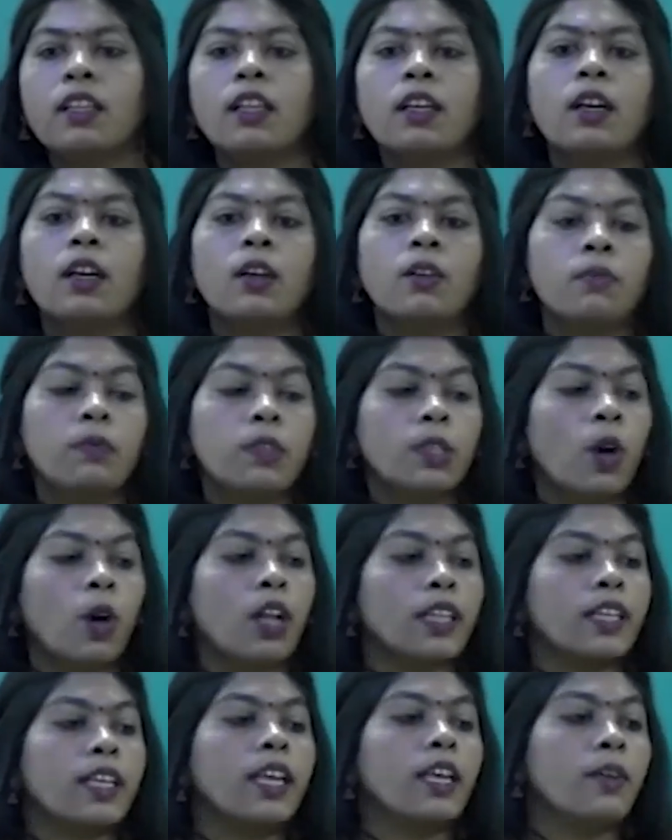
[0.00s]
with all the
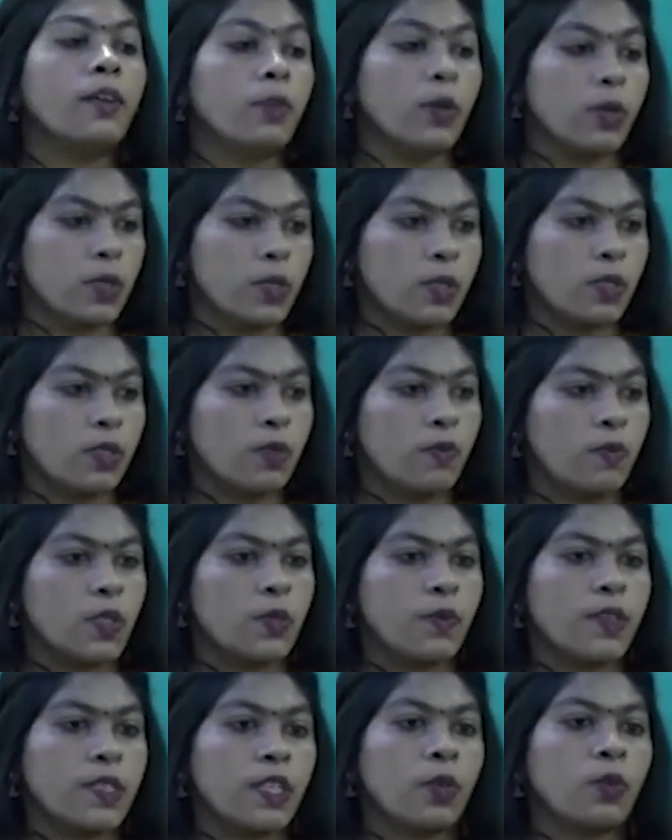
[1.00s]
keywords, which we
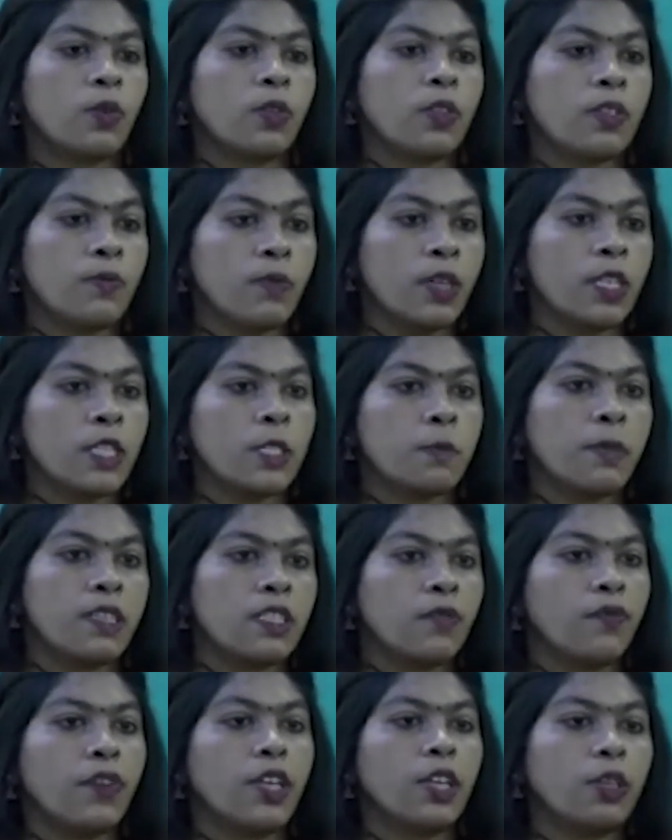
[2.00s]
say, no, the words
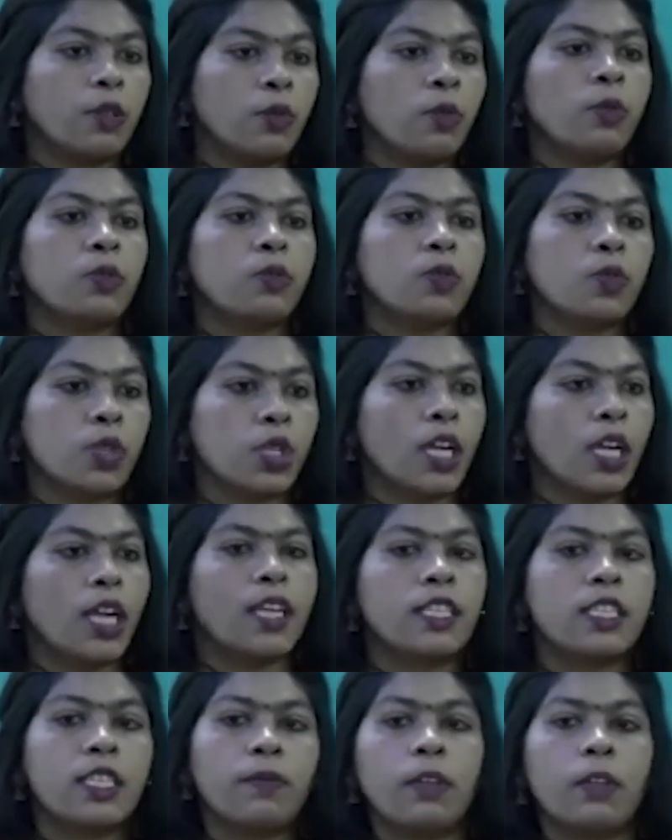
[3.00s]
specific to
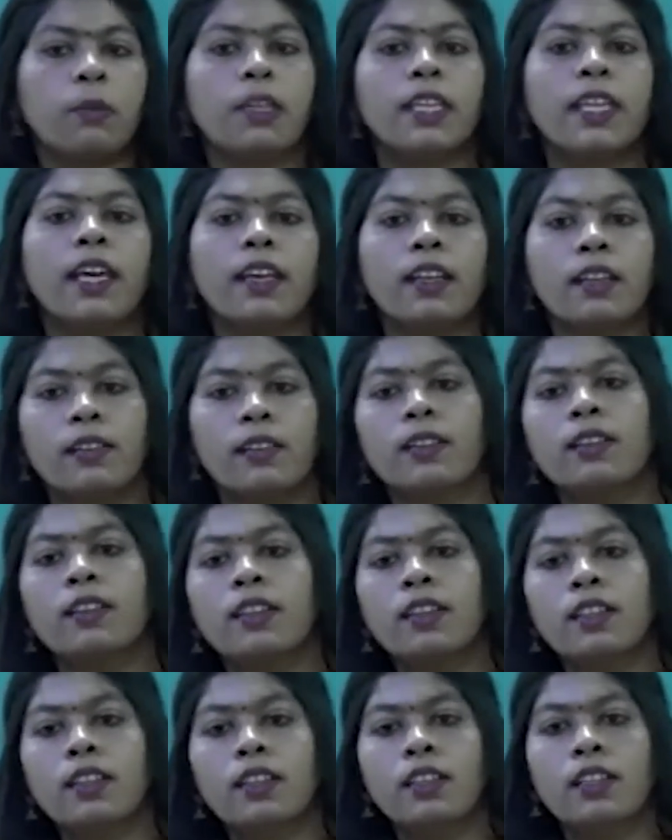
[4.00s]
sociology will be there.
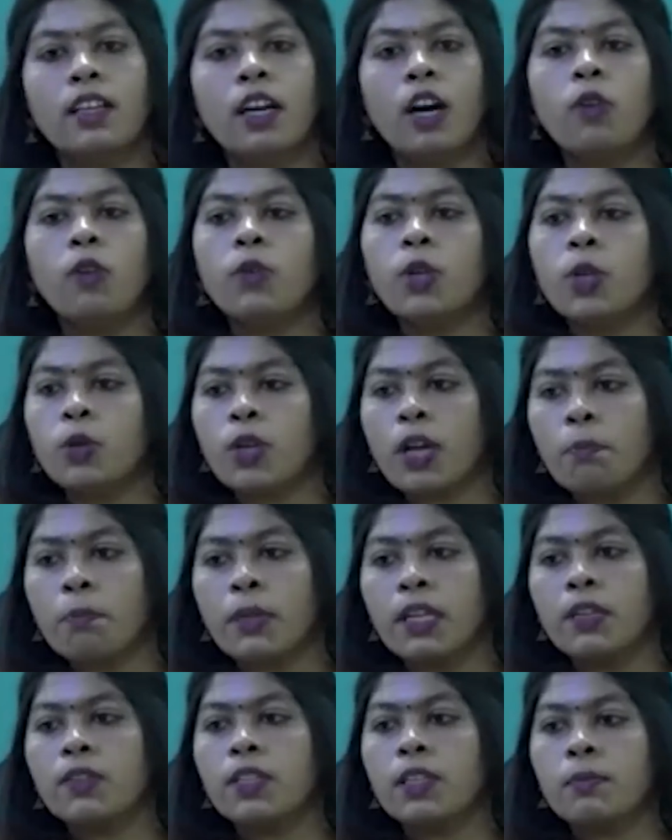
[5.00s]
How will you compete
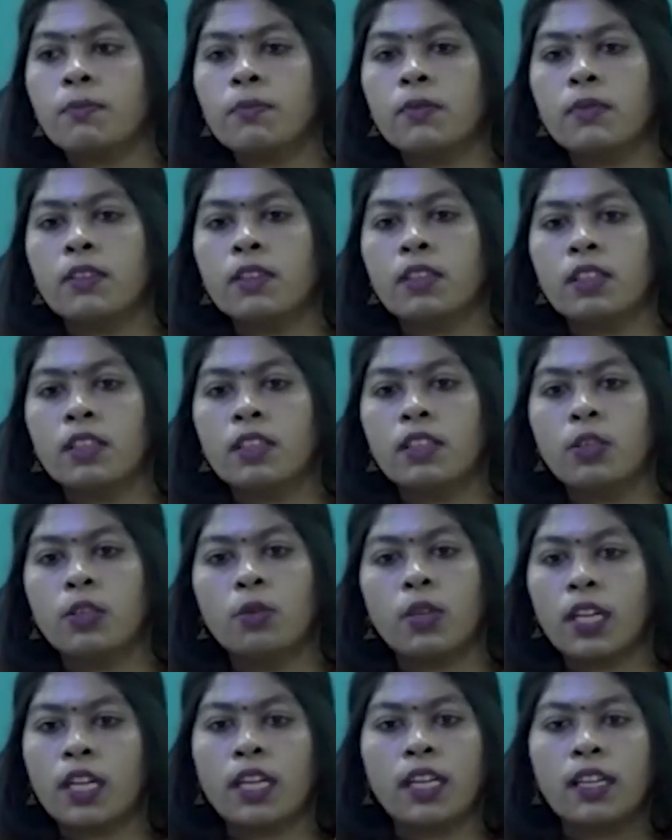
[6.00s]
with them? You
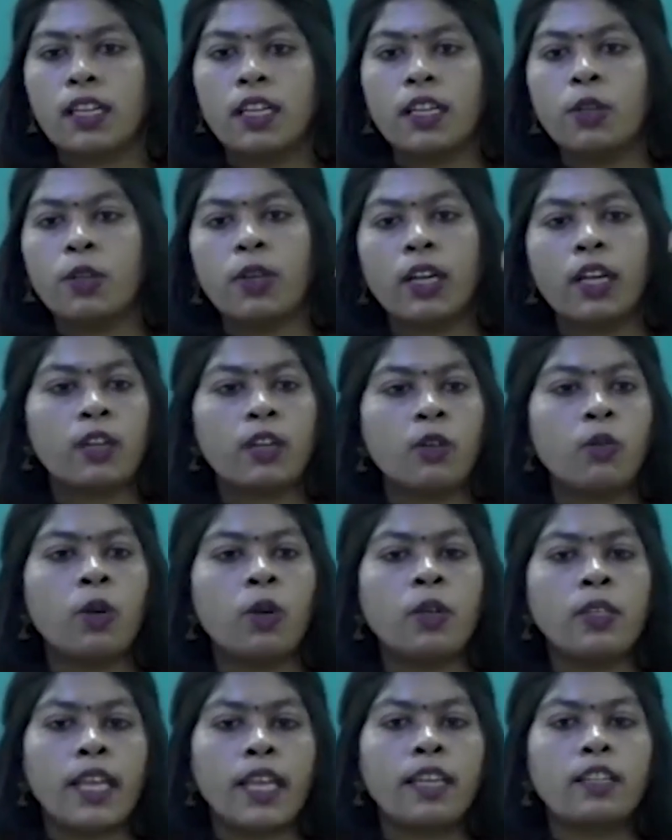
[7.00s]
cannot learn. You cannot go
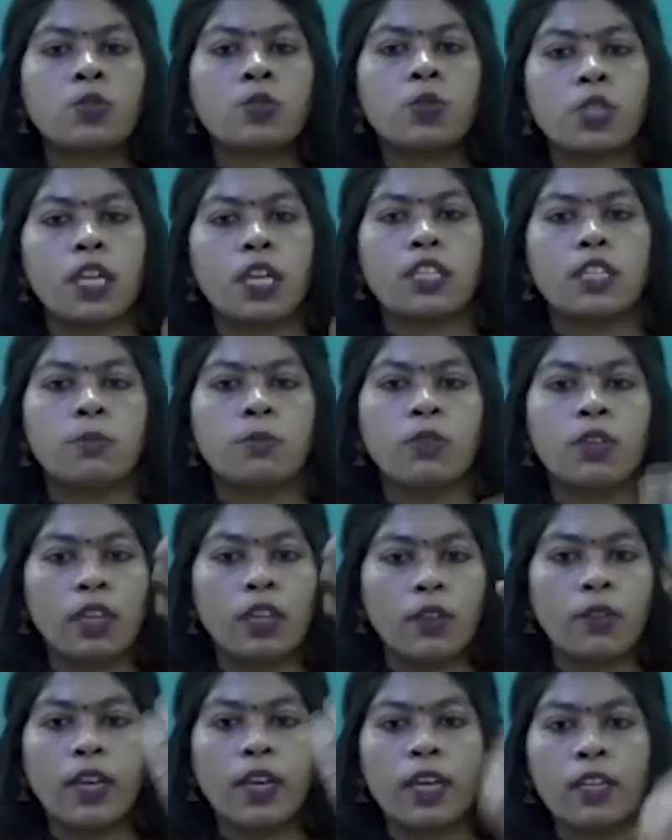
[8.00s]
take the sociology book, give
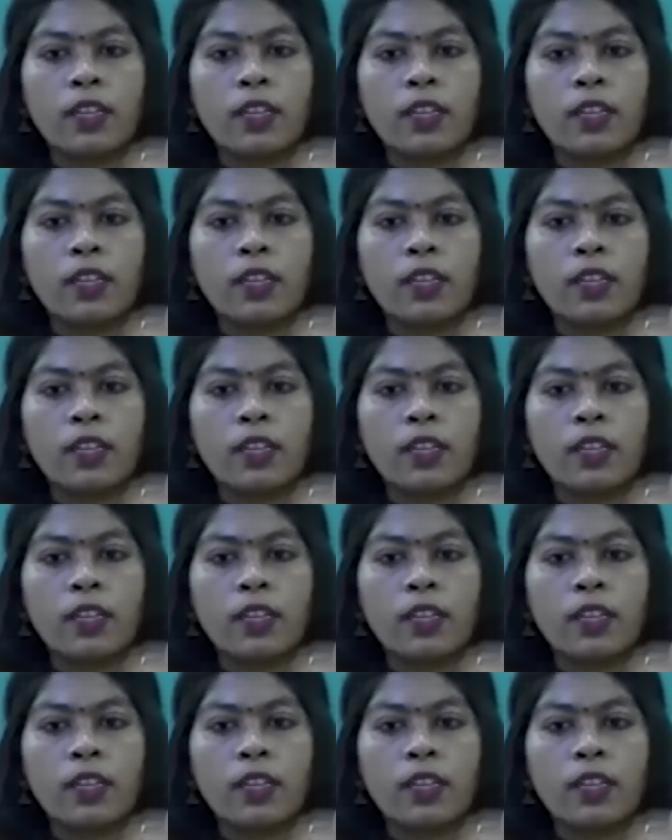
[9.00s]
here.